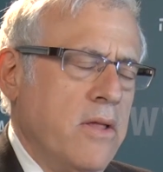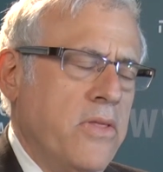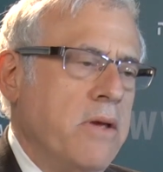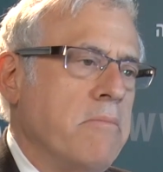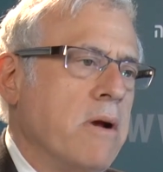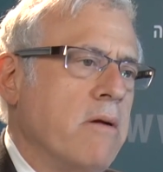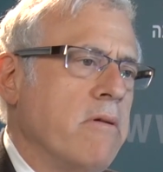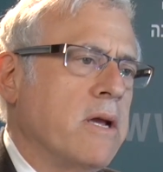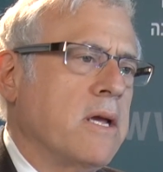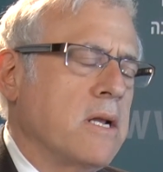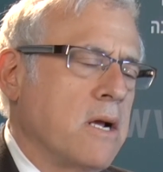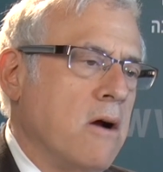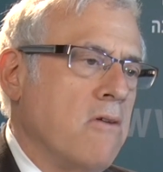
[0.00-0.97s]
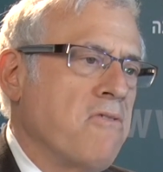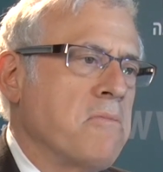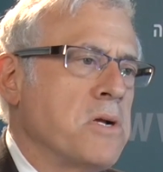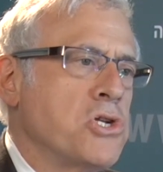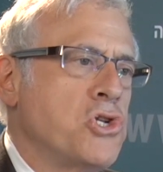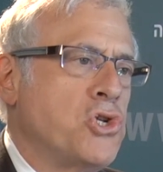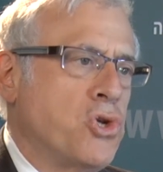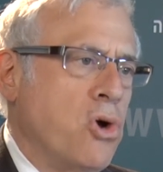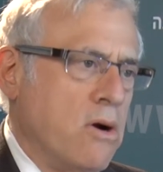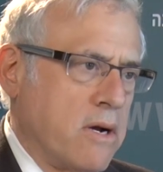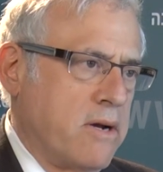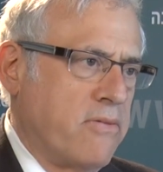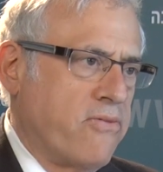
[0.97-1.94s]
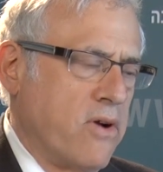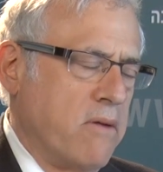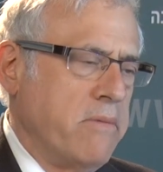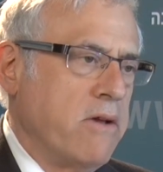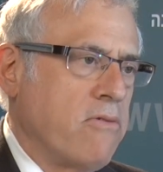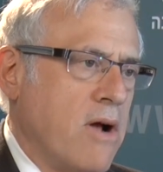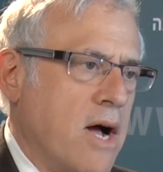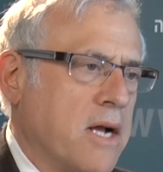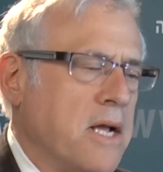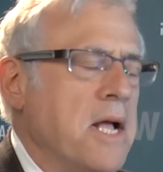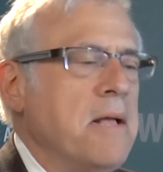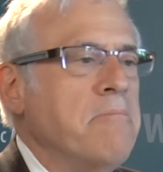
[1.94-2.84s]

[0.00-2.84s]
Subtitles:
the American government took from Iraq